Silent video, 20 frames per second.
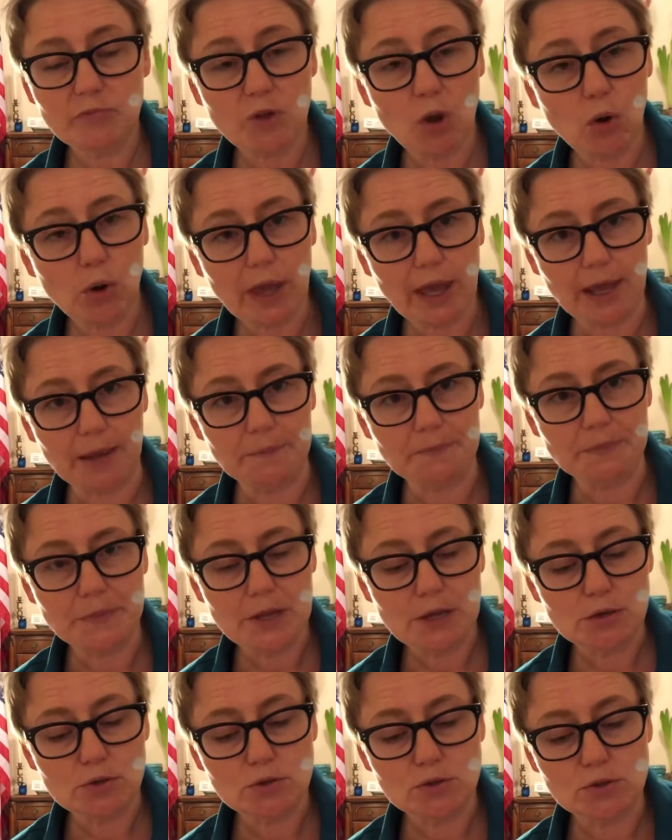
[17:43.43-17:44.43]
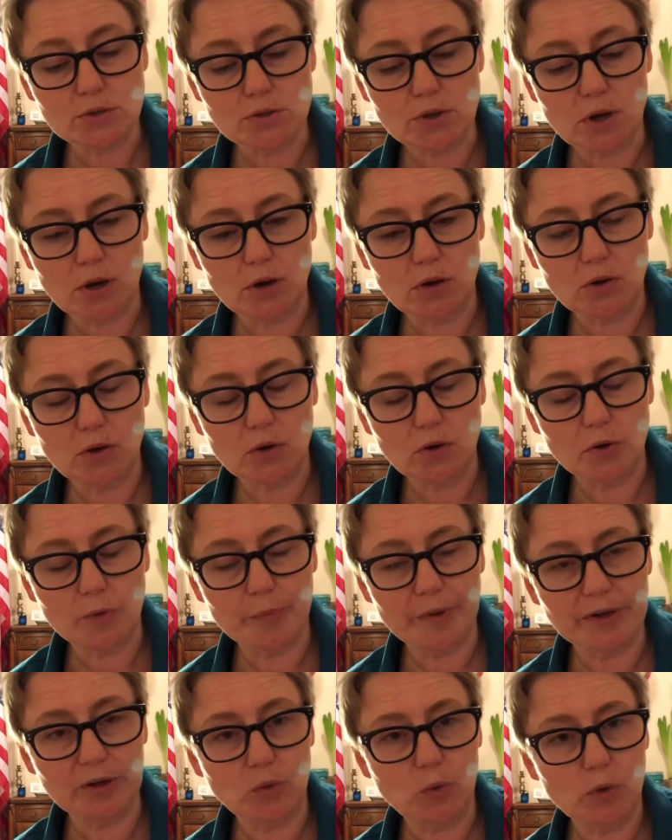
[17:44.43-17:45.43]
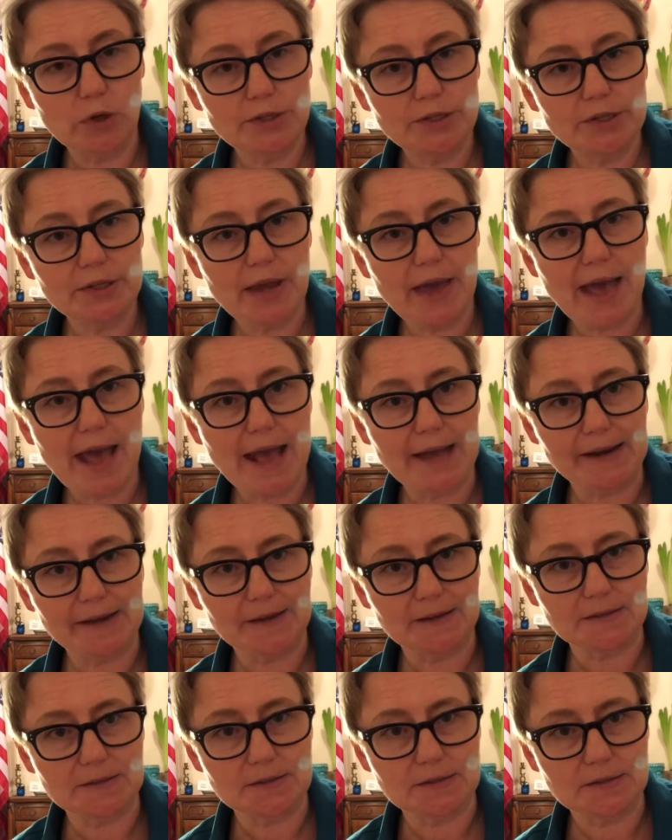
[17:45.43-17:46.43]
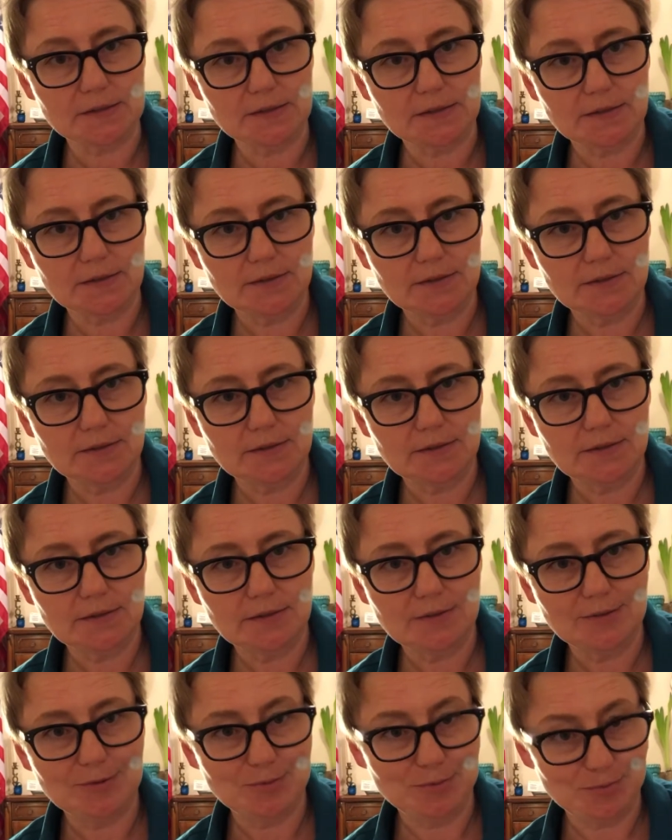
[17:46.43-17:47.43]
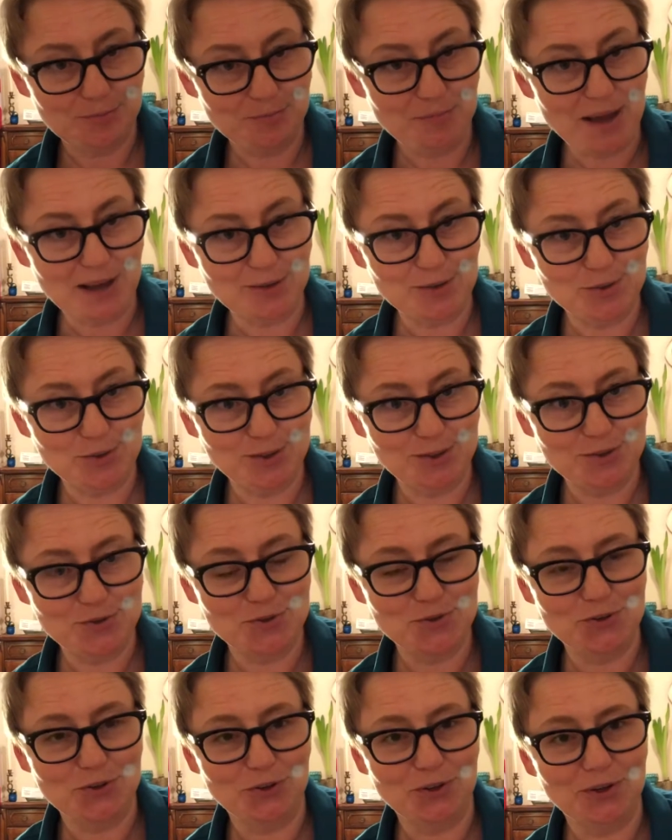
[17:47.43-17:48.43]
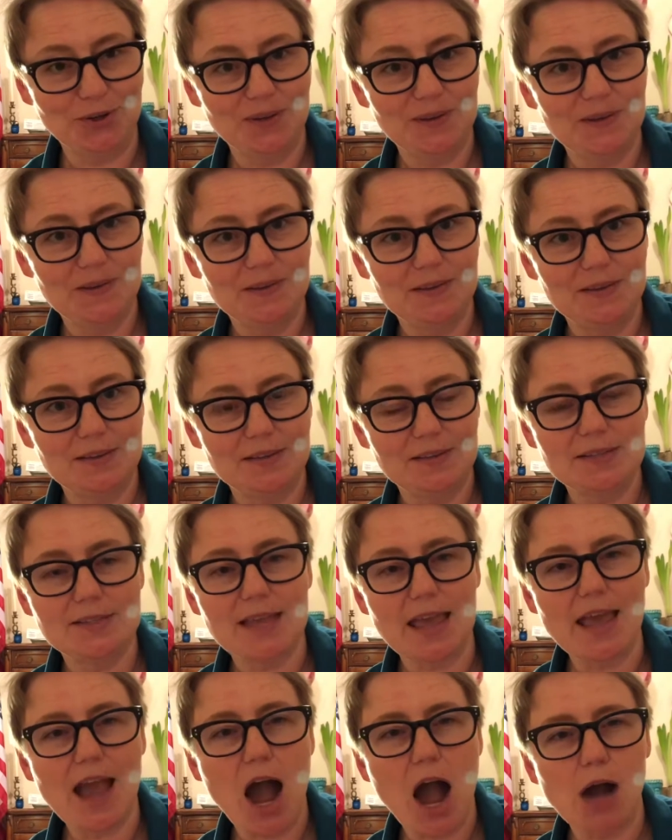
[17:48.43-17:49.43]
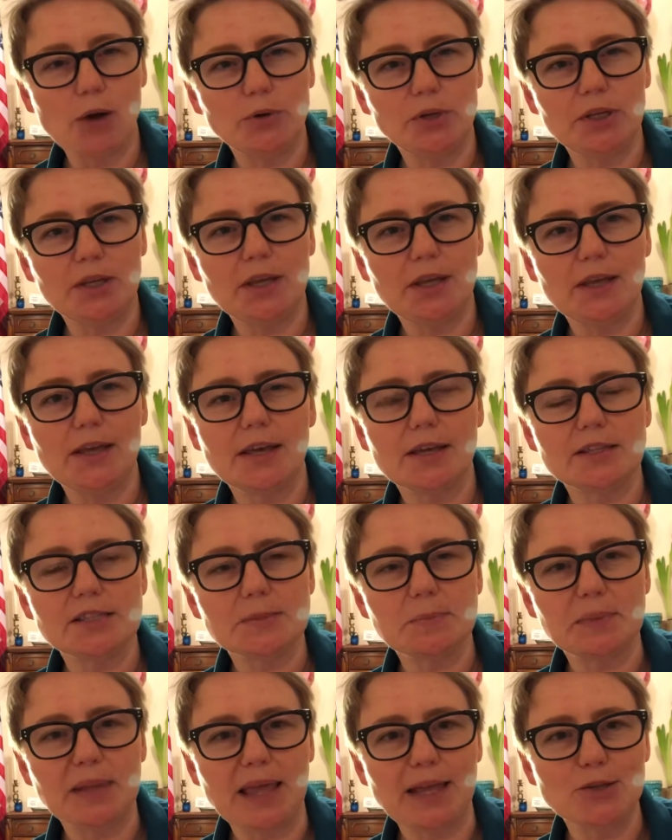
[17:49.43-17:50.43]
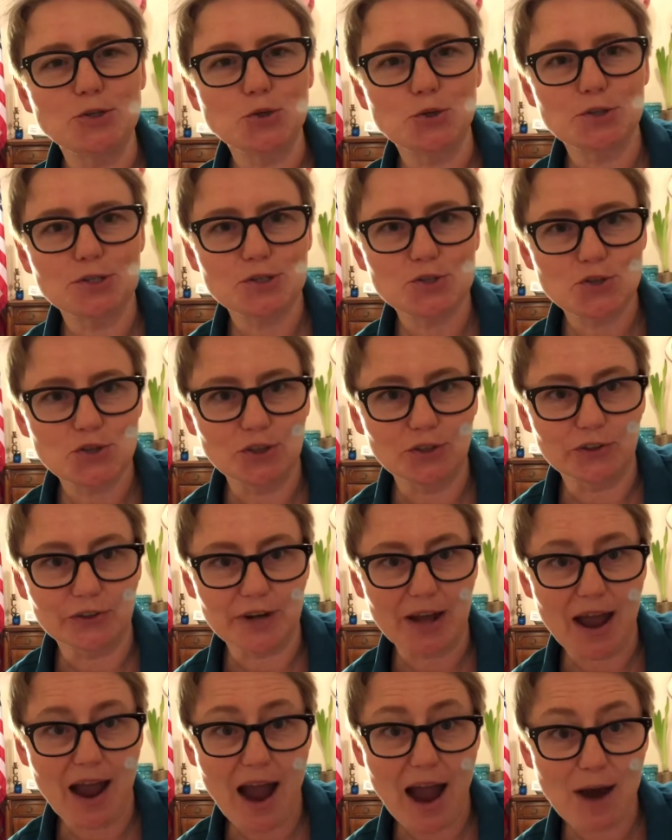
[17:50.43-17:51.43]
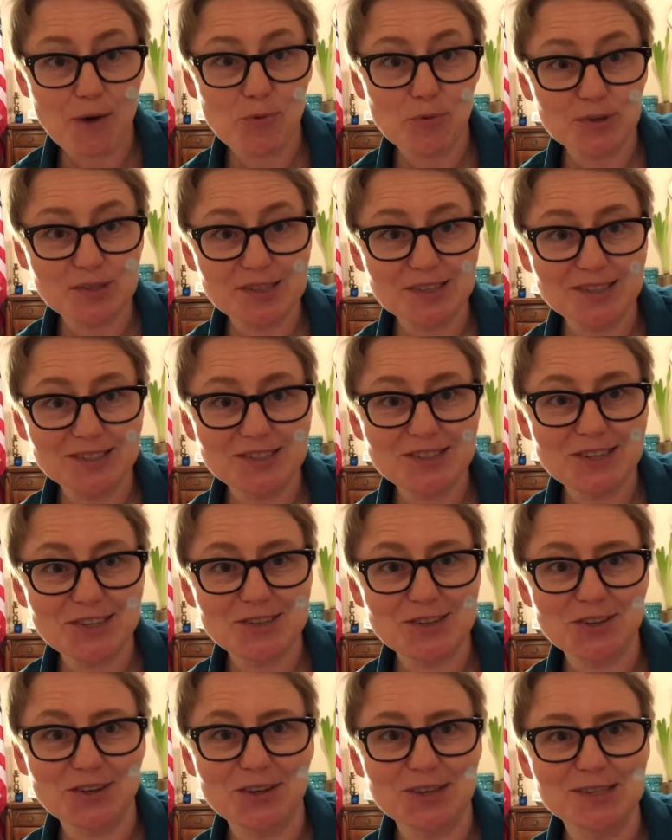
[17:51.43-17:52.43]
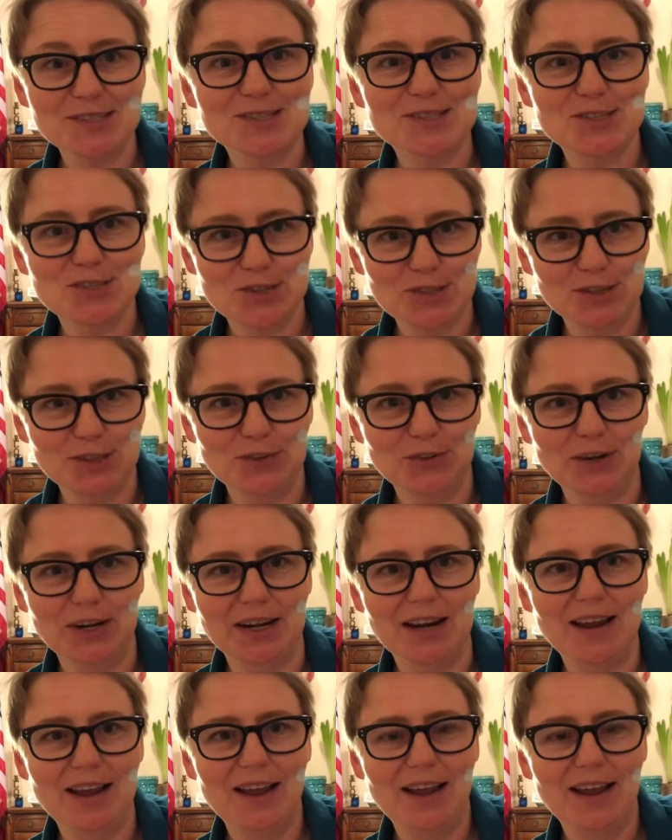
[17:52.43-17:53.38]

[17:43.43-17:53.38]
Okay, so, but what did Atticus, back to literature, say? How did he explain to his children? How was he teaching his children